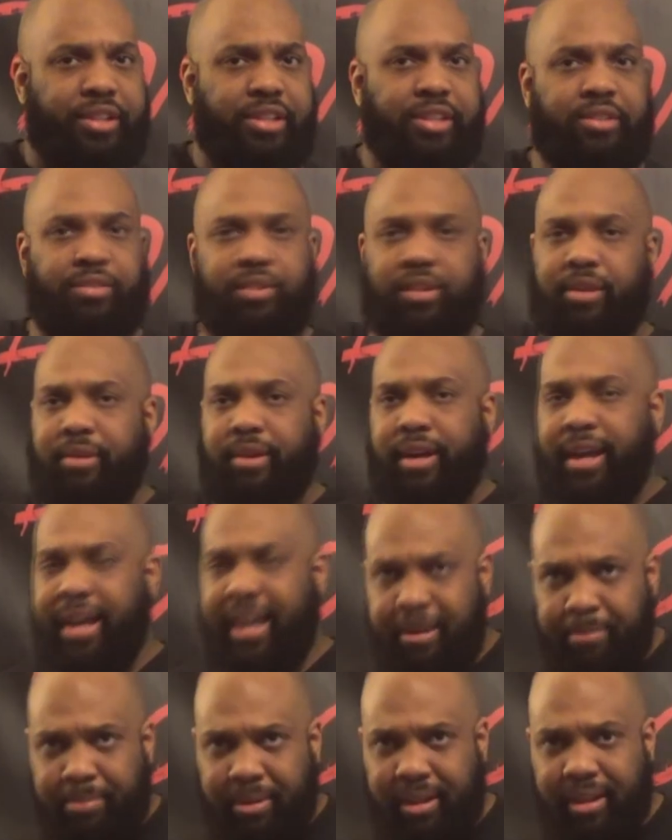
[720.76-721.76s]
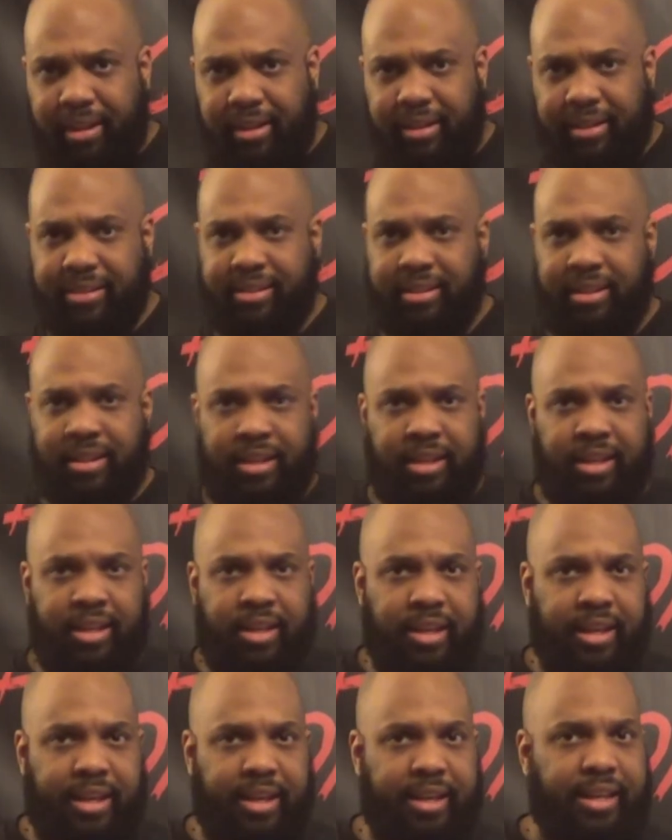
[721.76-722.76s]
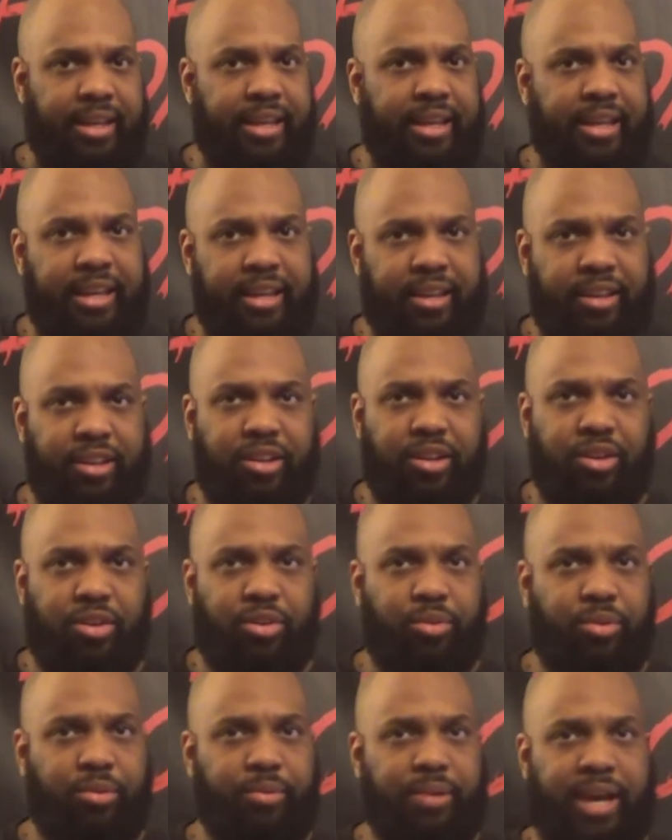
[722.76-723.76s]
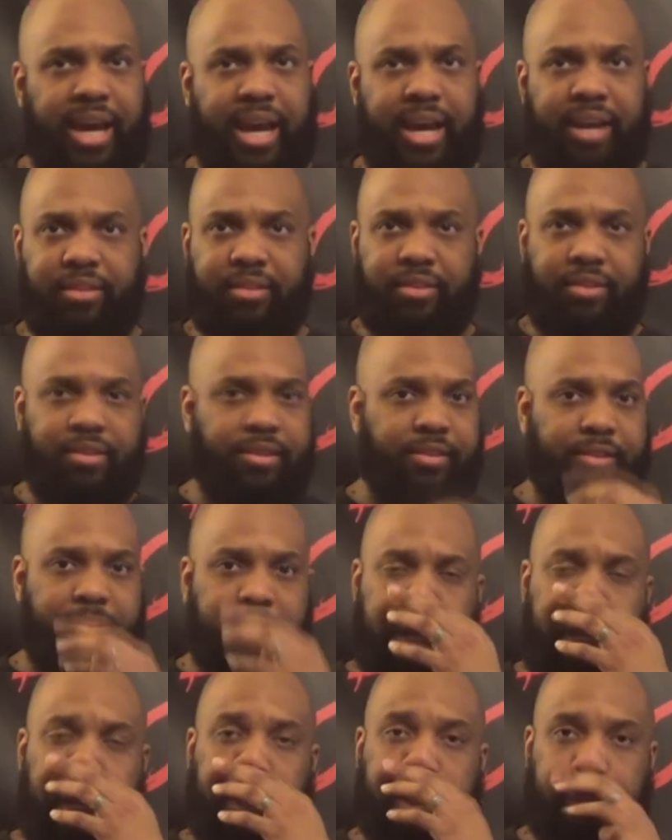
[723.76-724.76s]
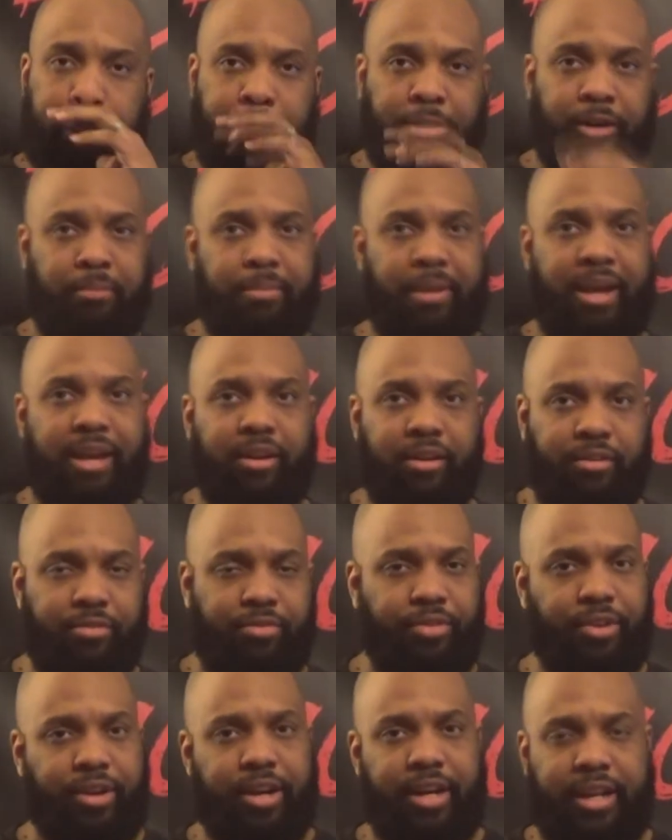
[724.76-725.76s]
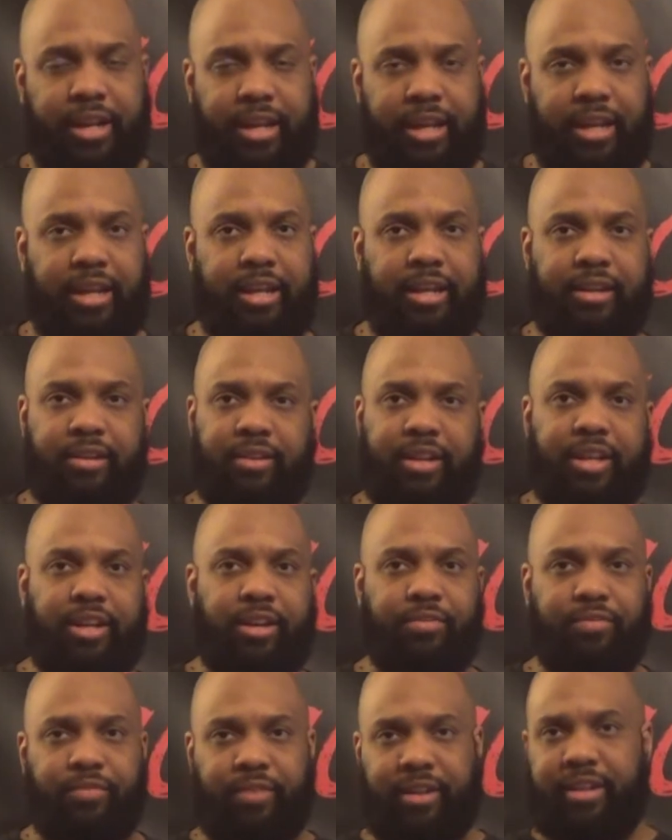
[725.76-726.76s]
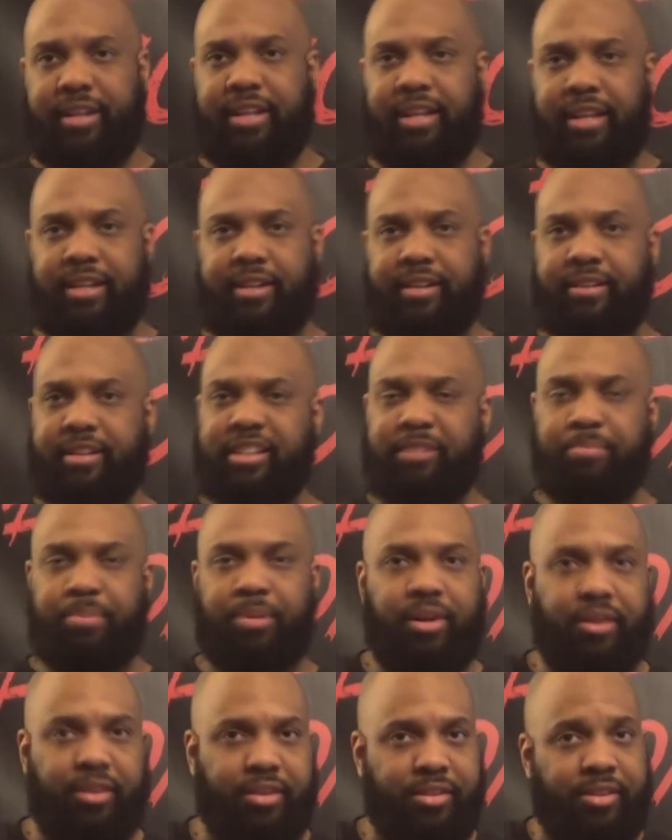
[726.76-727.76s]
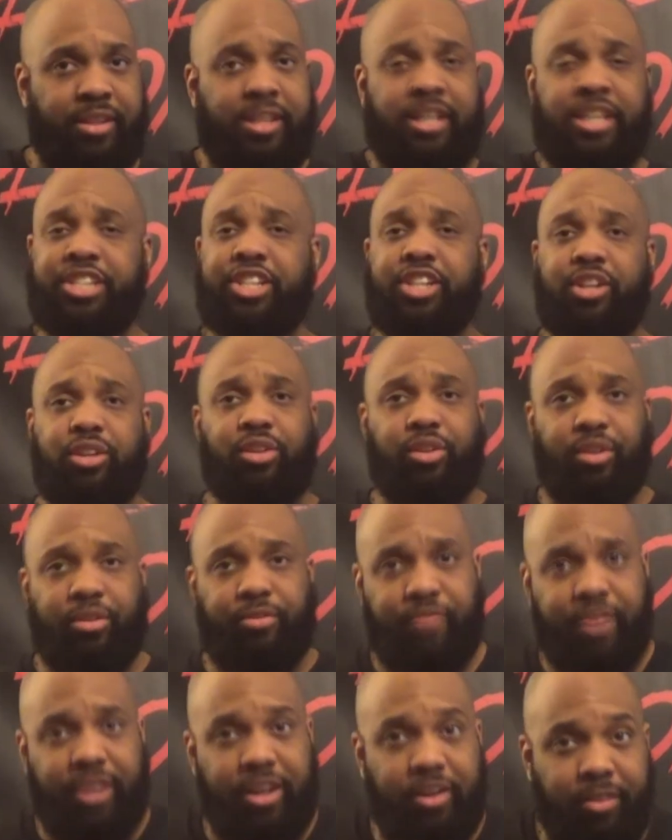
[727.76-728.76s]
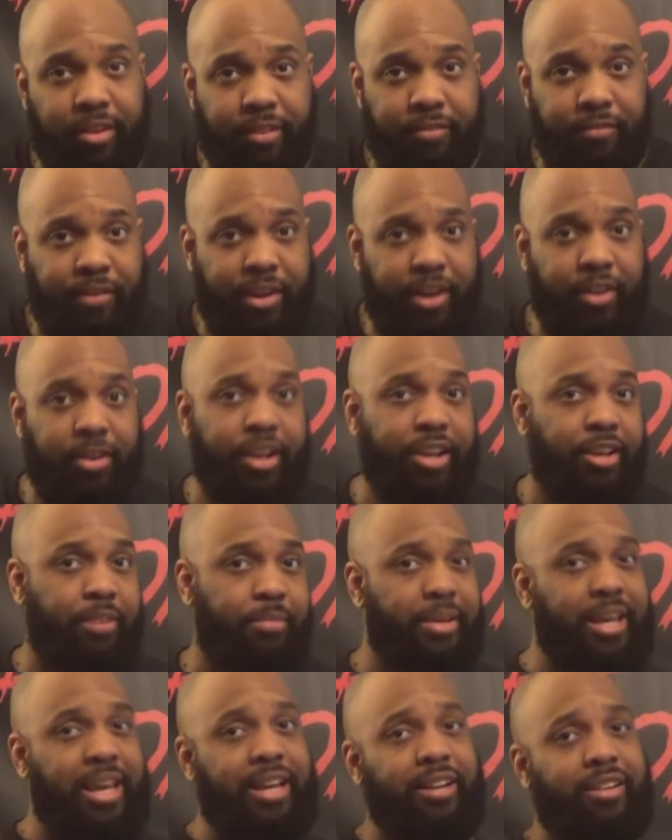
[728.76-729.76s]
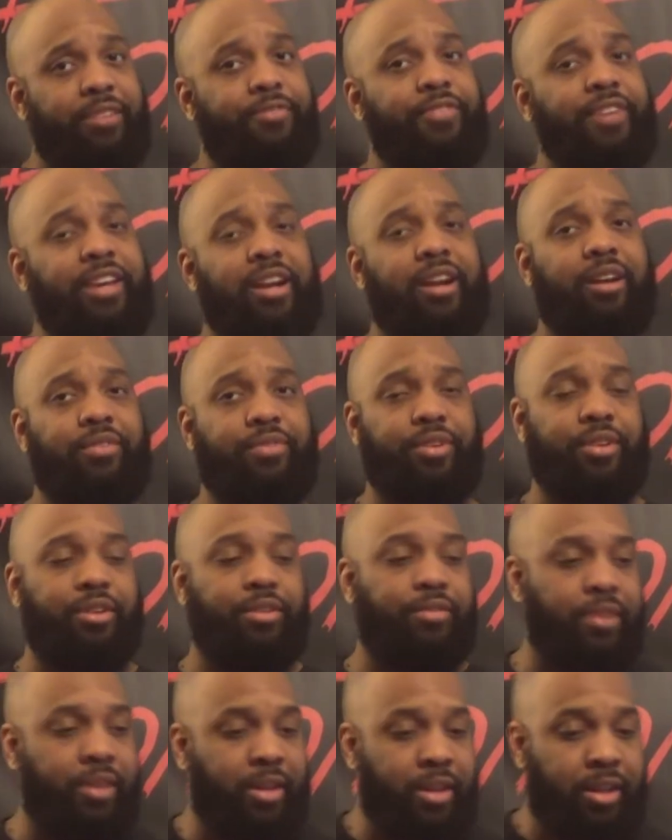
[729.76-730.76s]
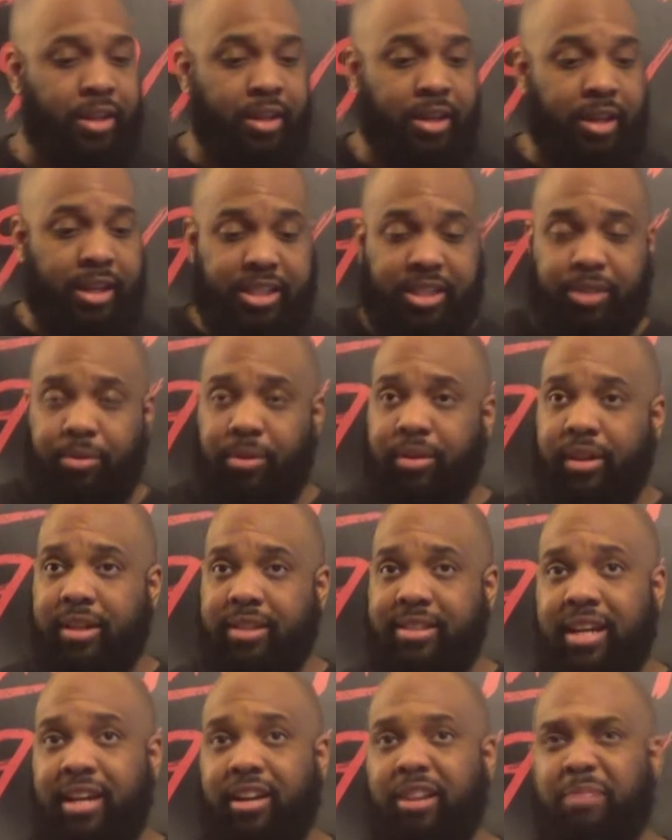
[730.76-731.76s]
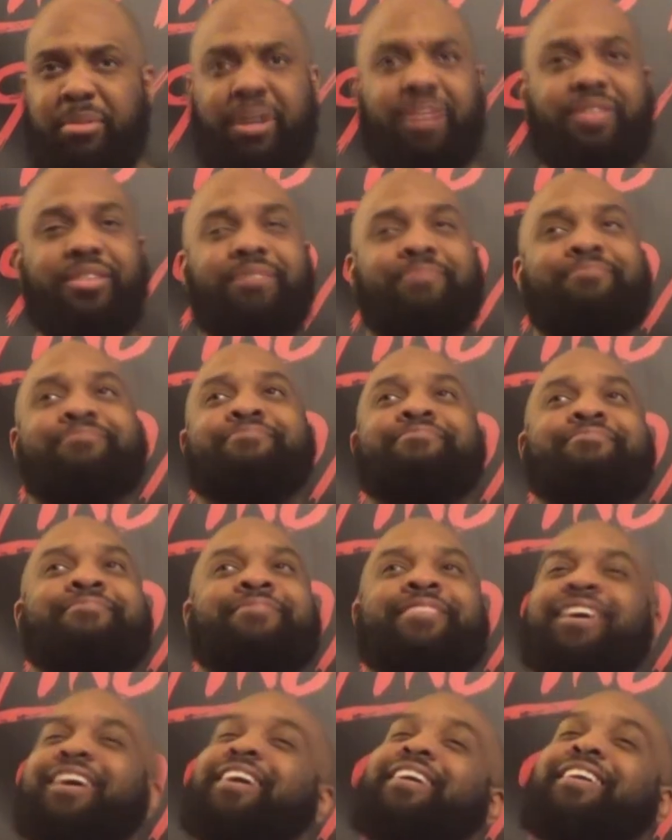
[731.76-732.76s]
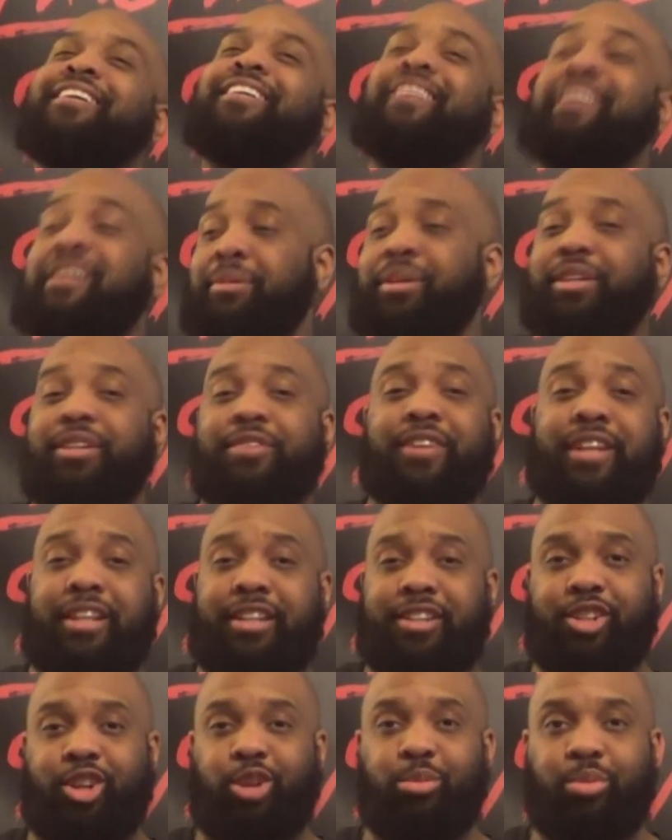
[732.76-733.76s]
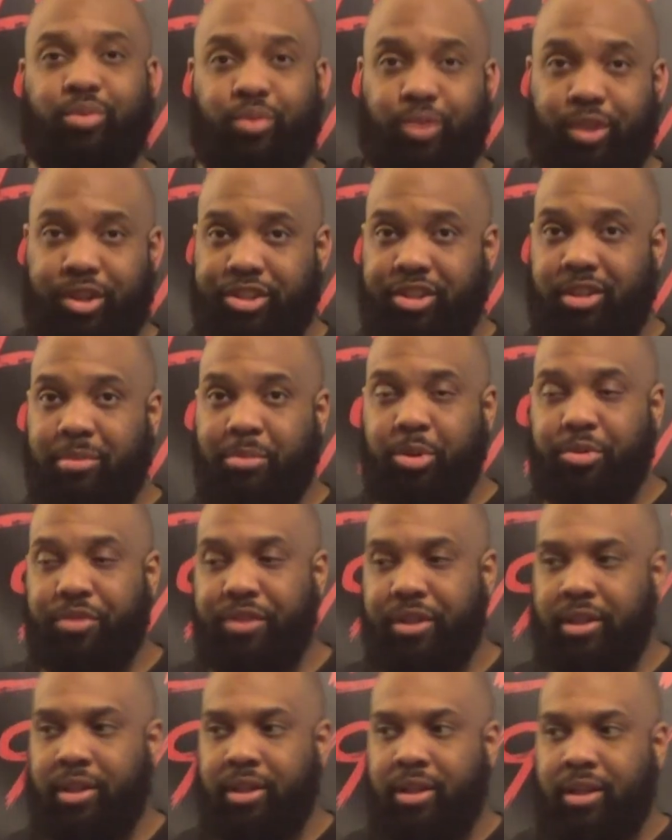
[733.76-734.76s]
this really what happening? Because in the end, you know, after Nancy turned her back on Freddy and left, and he disappeared because she no longer feared him. He had nothing to feed off of. And she walked outside her mother. Her mother's finally sober for once in the movie.